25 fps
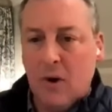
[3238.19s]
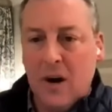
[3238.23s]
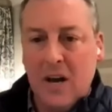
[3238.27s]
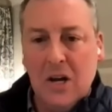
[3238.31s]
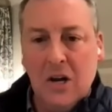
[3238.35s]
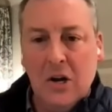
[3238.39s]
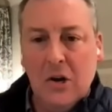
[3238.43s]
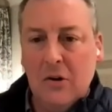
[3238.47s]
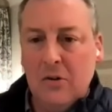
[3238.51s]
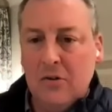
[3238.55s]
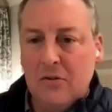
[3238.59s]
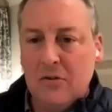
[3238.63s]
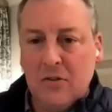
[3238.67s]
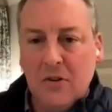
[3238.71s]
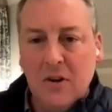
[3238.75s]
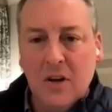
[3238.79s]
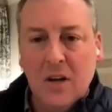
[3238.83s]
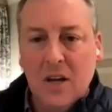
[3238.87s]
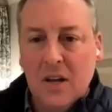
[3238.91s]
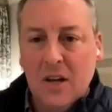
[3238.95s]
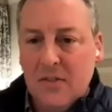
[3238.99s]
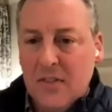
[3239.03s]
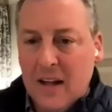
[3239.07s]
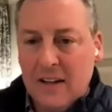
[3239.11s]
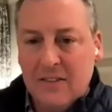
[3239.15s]
great news.
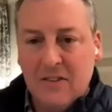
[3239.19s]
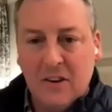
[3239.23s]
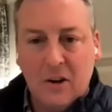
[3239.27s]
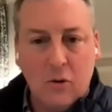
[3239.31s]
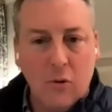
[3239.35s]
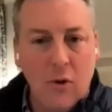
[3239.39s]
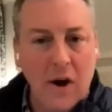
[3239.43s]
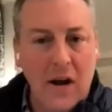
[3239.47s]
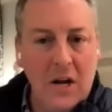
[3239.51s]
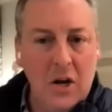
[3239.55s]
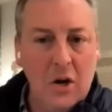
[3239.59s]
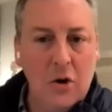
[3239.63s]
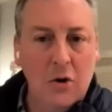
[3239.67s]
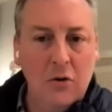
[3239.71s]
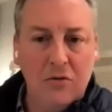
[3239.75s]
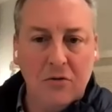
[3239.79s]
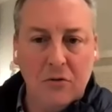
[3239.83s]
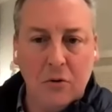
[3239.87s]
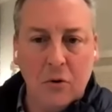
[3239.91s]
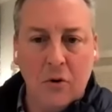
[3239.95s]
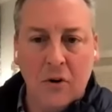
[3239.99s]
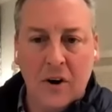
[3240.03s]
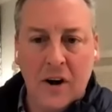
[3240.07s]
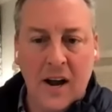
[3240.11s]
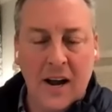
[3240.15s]
That's a great
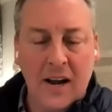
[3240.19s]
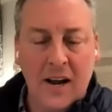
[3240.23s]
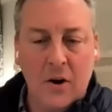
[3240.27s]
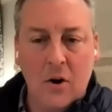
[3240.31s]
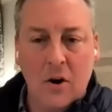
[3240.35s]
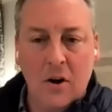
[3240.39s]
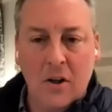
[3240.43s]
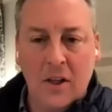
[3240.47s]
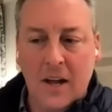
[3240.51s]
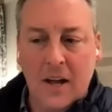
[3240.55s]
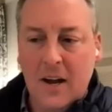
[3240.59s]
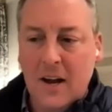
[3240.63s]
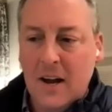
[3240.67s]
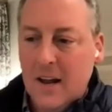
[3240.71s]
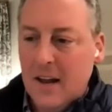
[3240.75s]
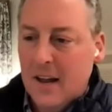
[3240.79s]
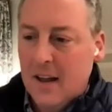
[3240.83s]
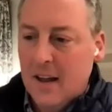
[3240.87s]
news story, I call it.